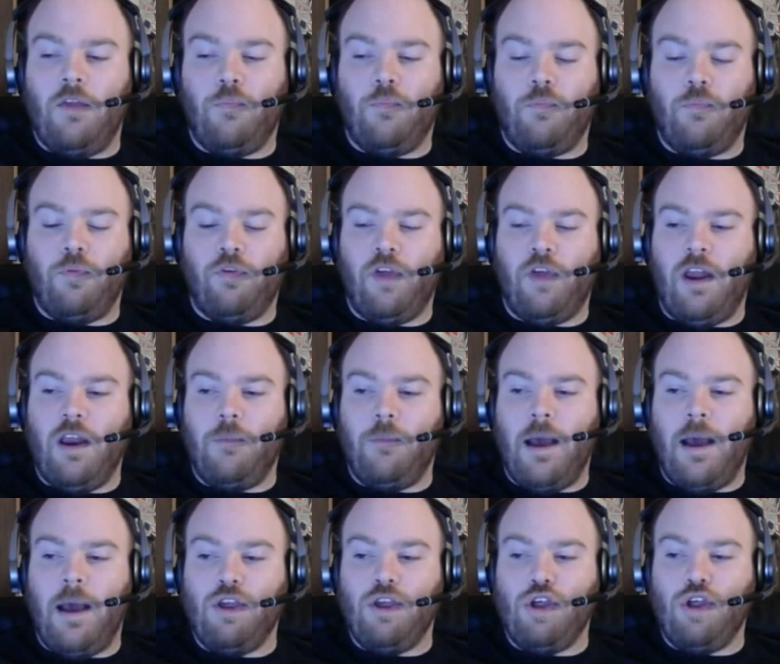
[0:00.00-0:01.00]
presented
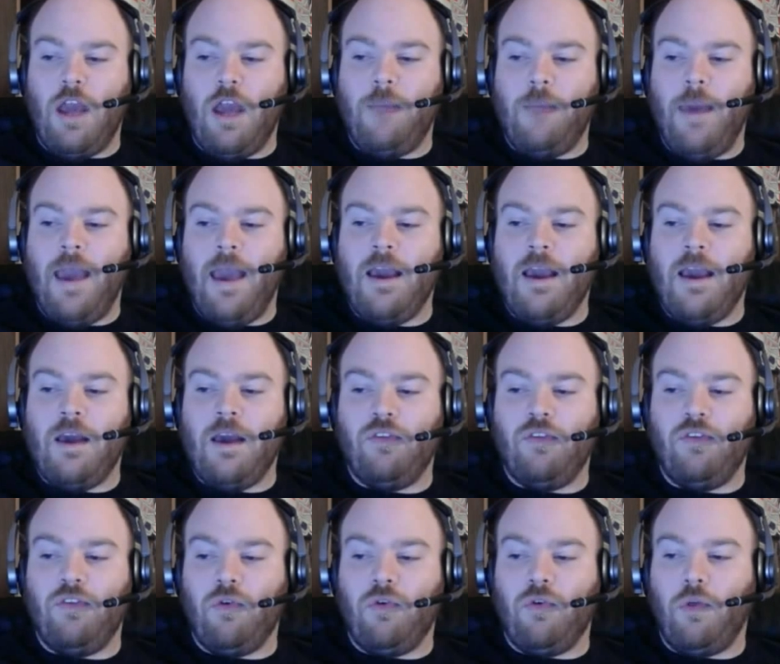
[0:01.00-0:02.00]
by
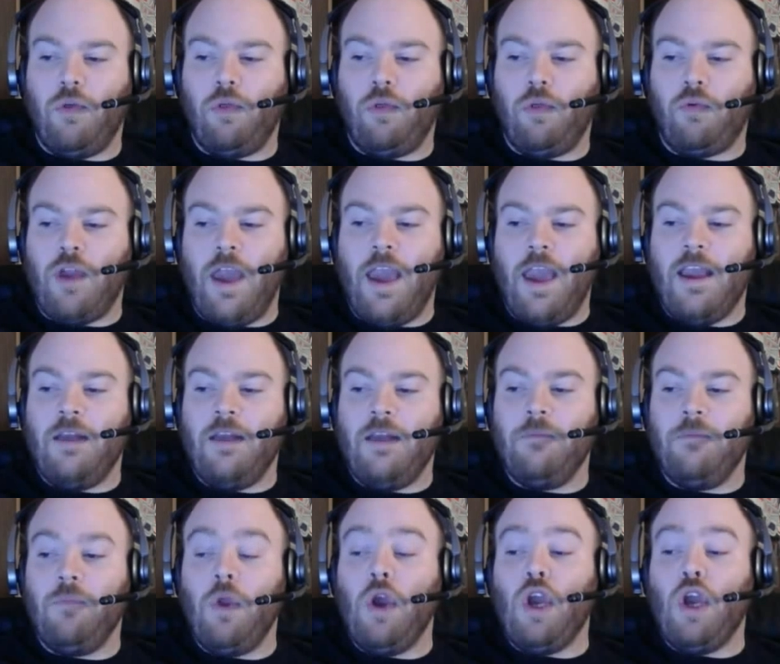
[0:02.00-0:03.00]
JBay038.
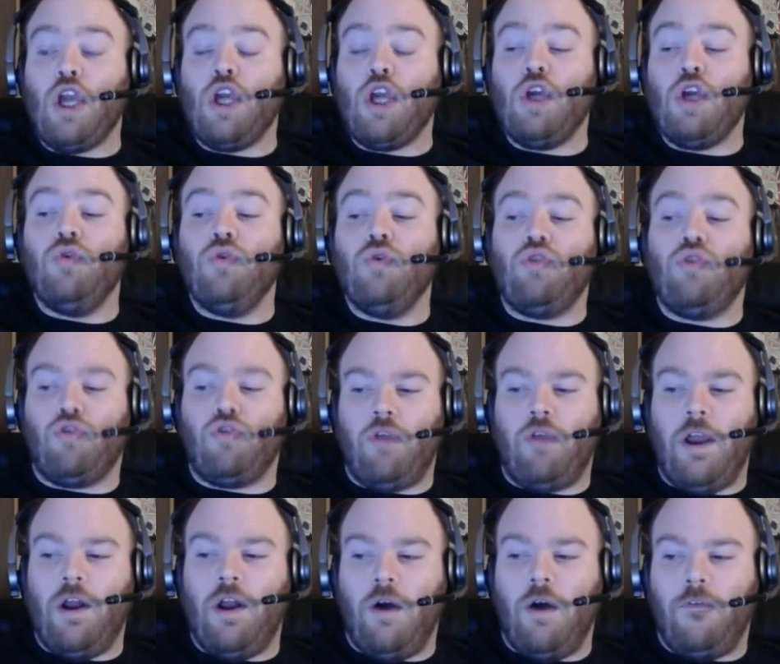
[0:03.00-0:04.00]
Huge
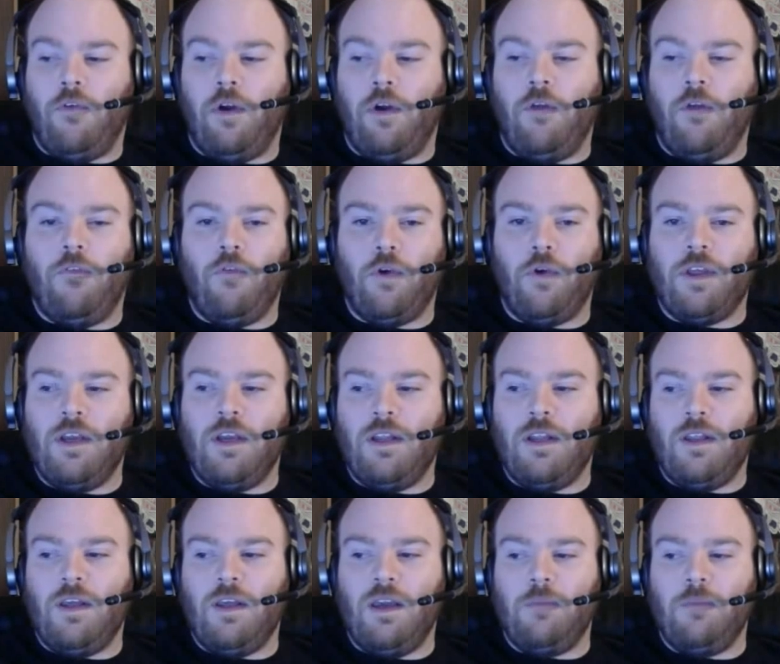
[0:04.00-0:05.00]
trade offer in a
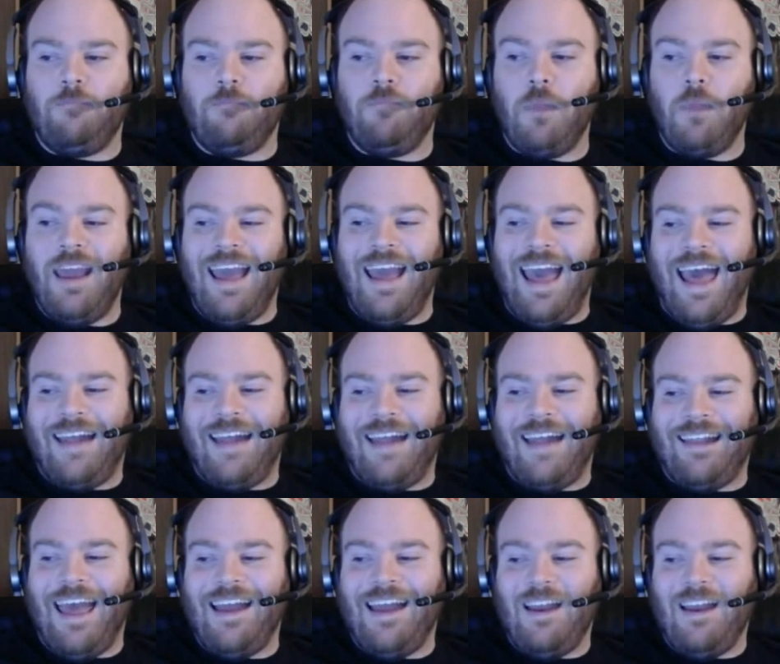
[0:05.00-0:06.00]
14-team
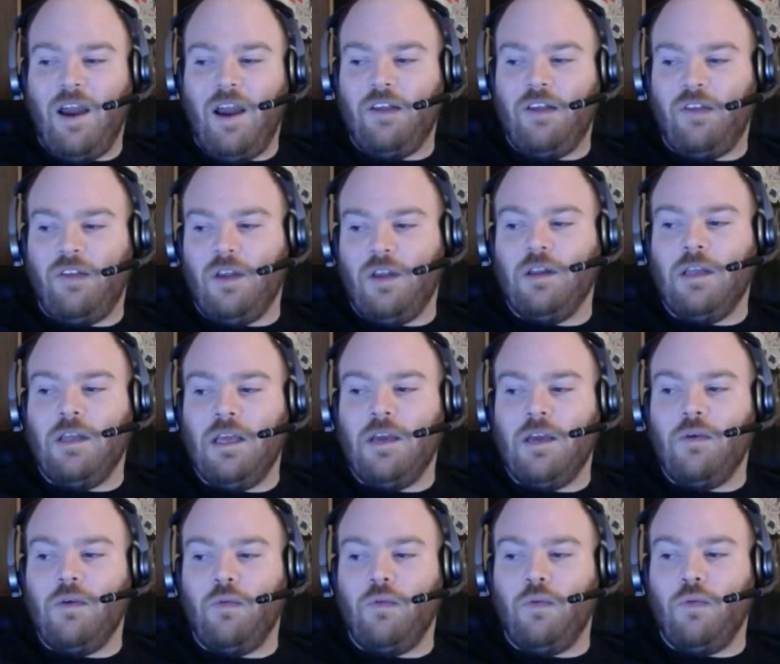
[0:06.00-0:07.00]
head-to-head dynasty league
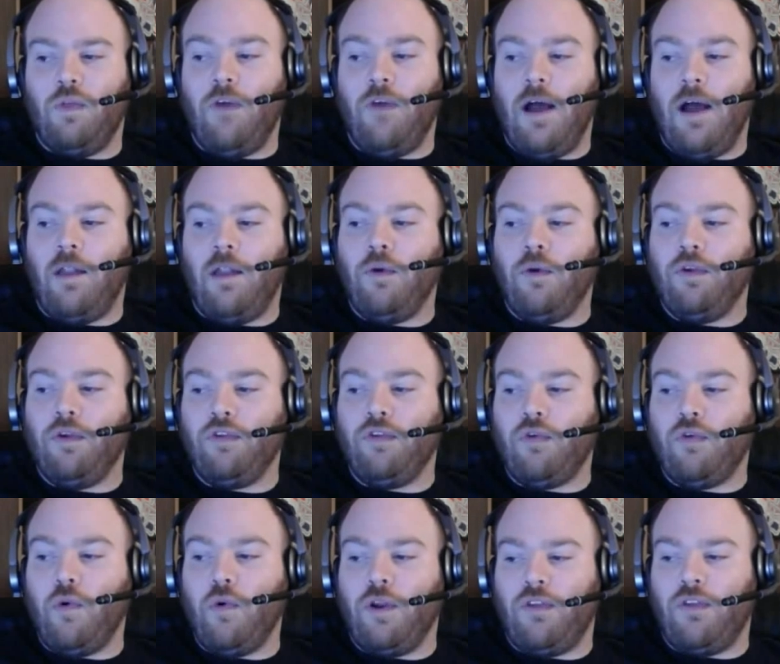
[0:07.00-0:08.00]
with the following
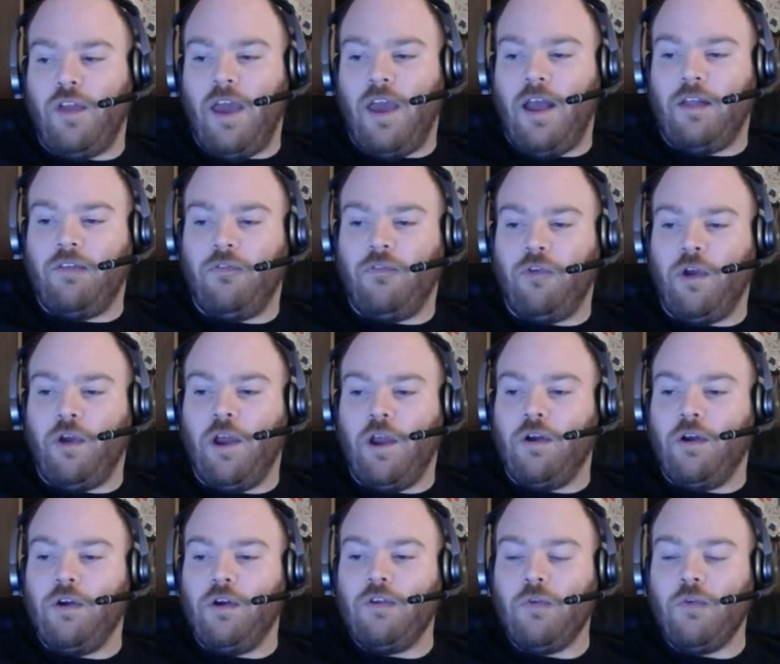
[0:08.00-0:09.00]
scoring stats for
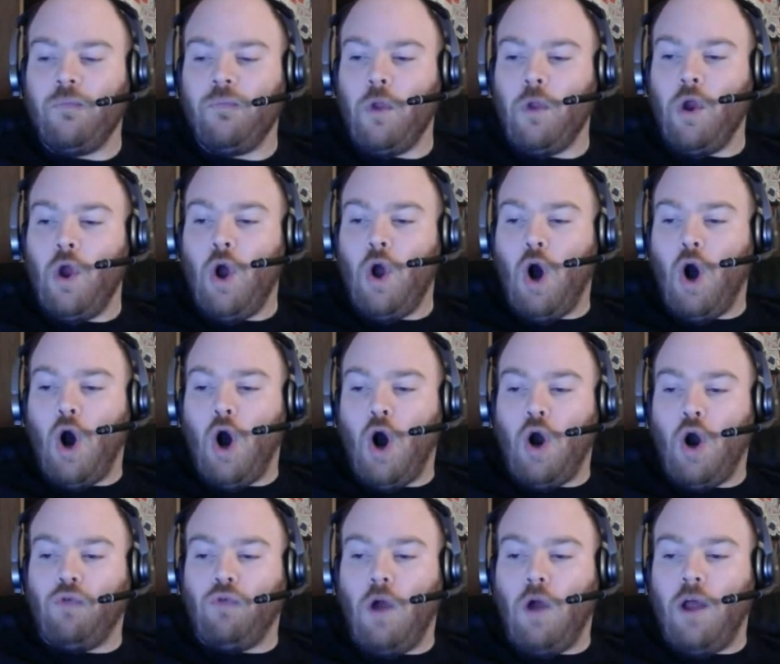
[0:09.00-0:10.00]
hitters:
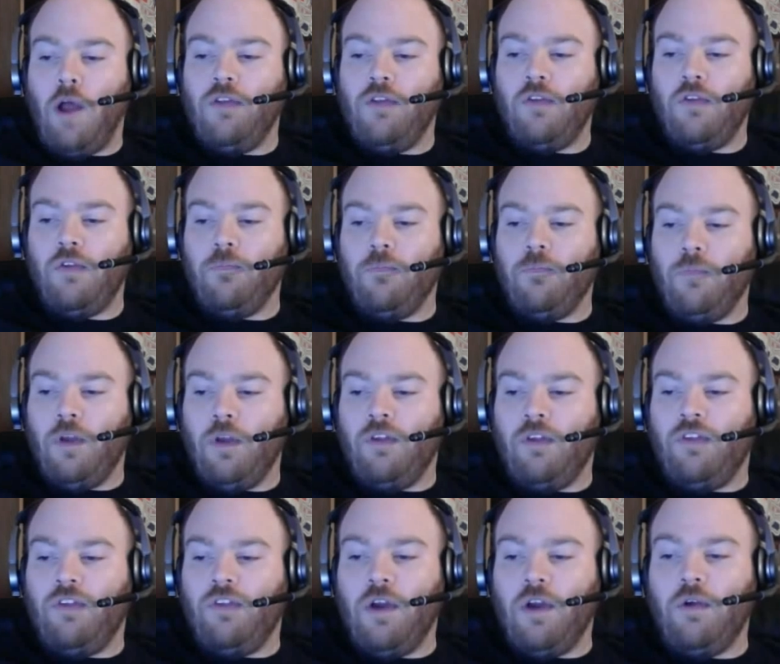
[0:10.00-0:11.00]
runs,
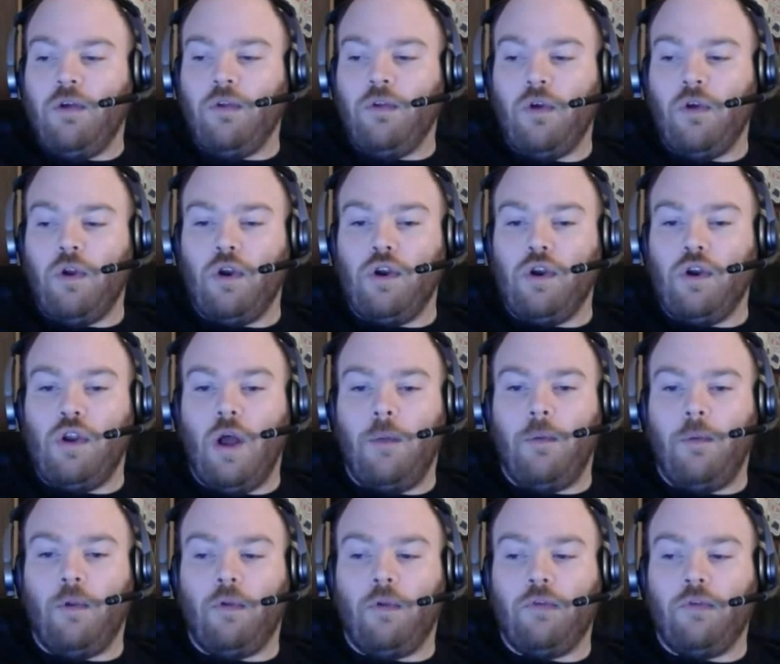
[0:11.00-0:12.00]
singles,
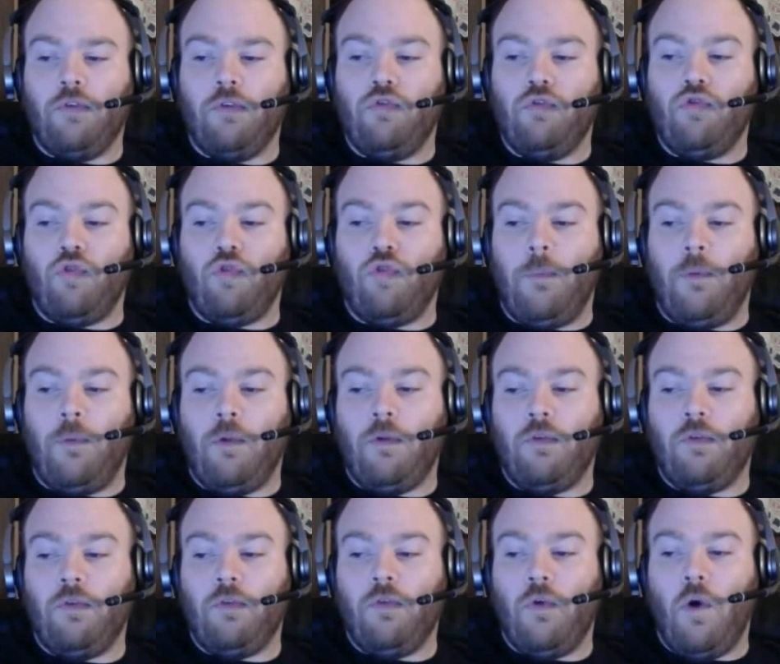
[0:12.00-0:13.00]
doubles,
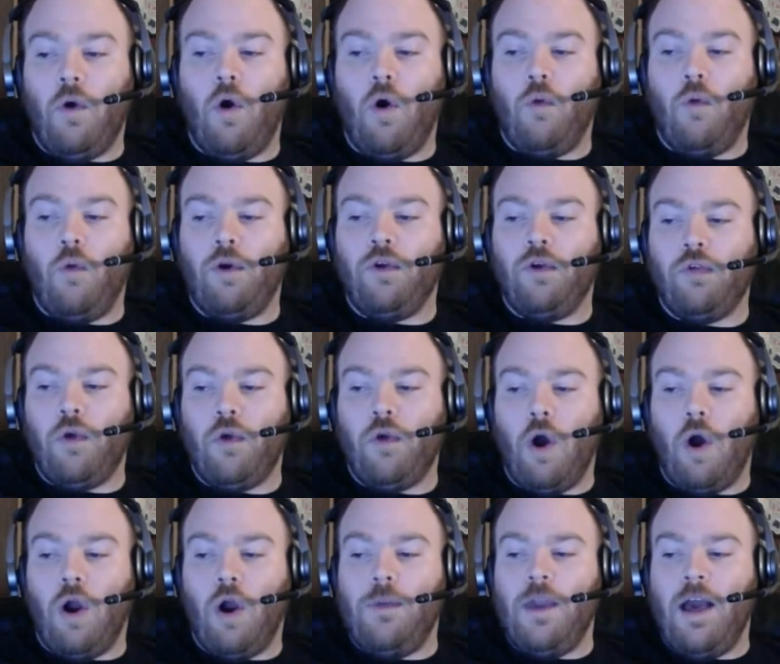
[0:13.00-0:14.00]
triples, homers,
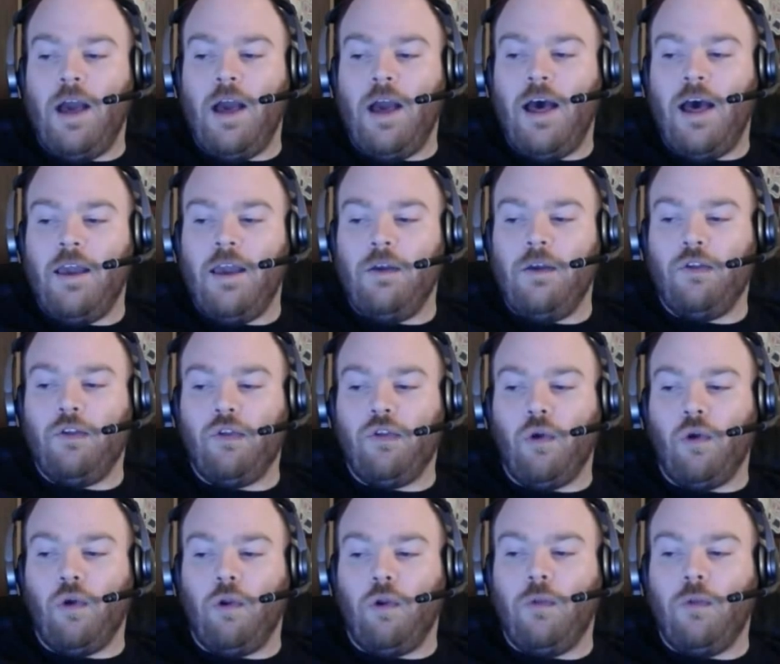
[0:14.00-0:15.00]
RBI,
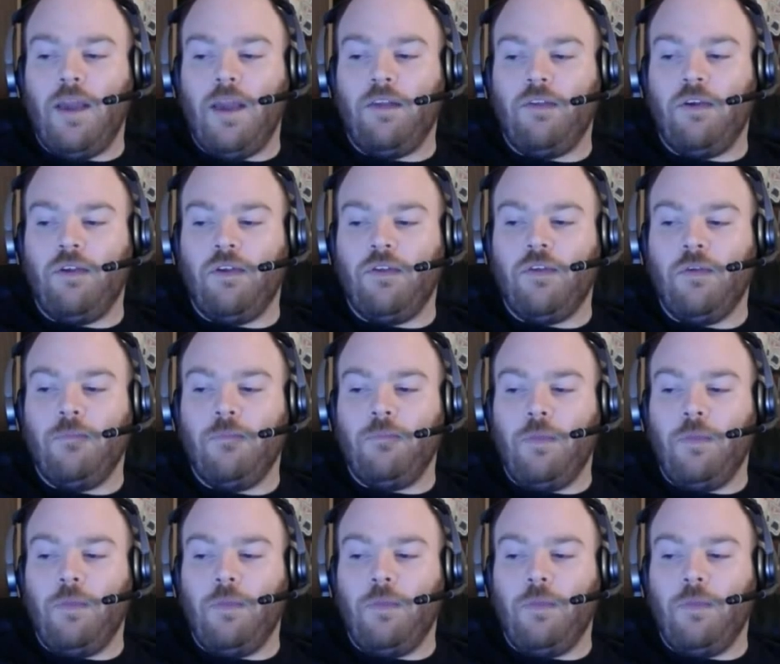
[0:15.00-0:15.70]
stolen bases,